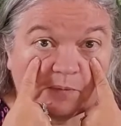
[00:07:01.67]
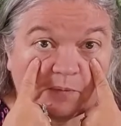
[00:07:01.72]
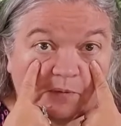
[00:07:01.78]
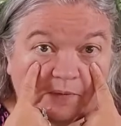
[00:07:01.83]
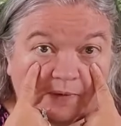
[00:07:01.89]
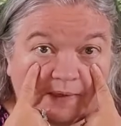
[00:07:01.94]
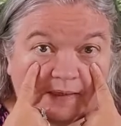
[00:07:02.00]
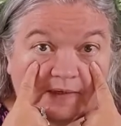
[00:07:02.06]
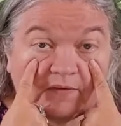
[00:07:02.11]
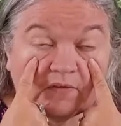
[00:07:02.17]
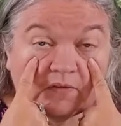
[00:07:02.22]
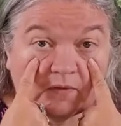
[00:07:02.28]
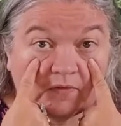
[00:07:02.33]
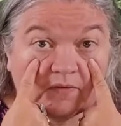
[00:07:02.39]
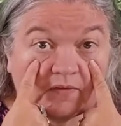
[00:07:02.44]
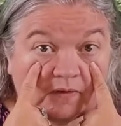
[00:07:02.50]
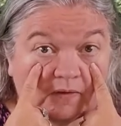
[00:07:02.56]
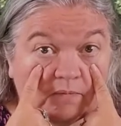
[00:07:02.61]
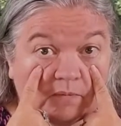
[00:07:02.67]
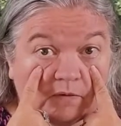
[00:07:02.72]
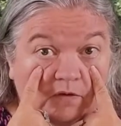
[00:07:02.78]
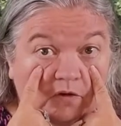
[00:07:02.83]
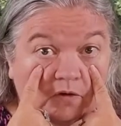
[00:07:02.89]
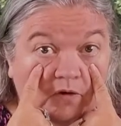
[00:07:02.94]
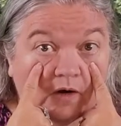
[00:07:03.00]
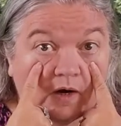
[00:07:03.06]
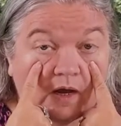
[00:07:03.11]
meridian, so it seems
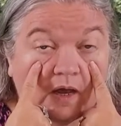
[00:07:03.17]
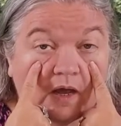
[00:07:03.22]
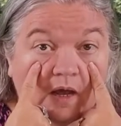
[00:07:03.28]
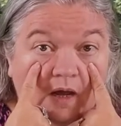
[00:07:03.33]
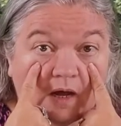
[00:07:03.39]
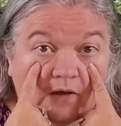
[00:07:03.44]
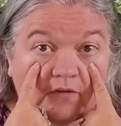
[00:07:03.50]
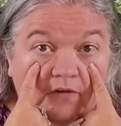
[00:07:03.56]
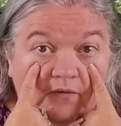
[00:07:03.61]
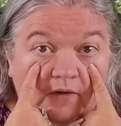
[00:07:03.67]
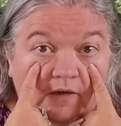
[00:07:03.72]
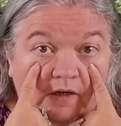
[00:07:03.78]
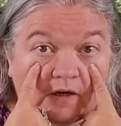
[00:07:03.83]
your other than